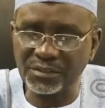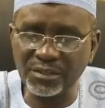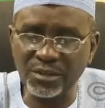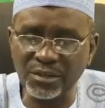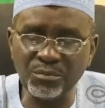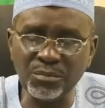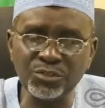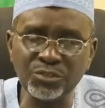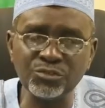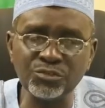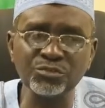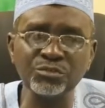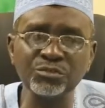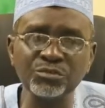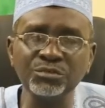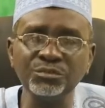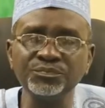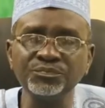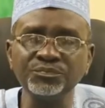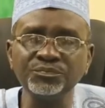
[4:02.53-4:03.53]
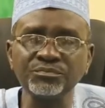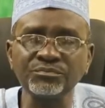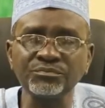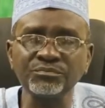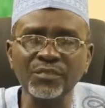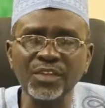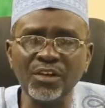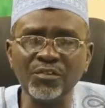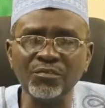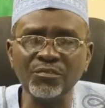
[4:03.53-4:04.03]
Number two,
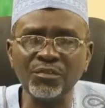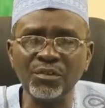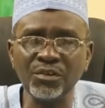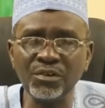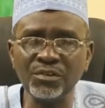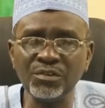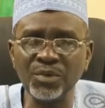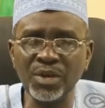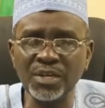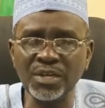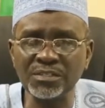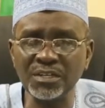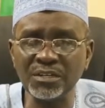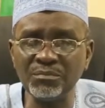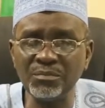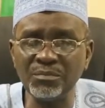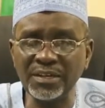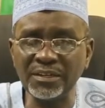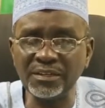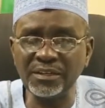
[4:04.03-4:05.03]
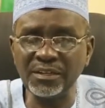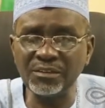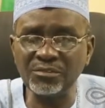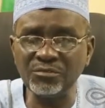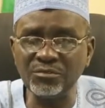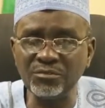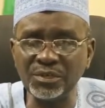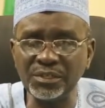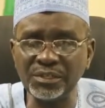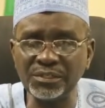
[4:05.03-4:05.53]
of course, we are still
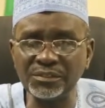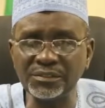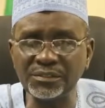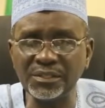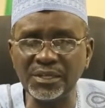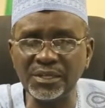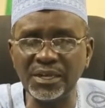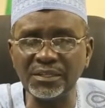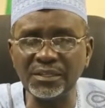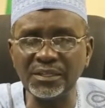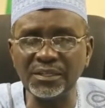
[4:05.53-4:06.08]
battling with uh,